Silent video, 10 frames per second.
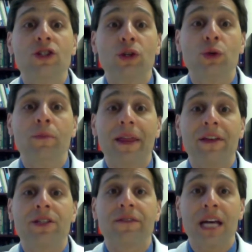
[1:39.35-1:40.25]
two
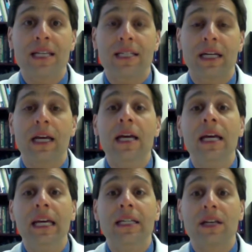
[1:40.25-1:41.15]
methods of testing
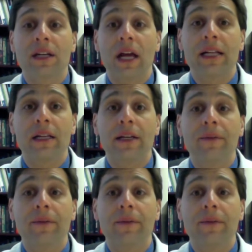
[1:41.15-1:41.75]
is unlikely.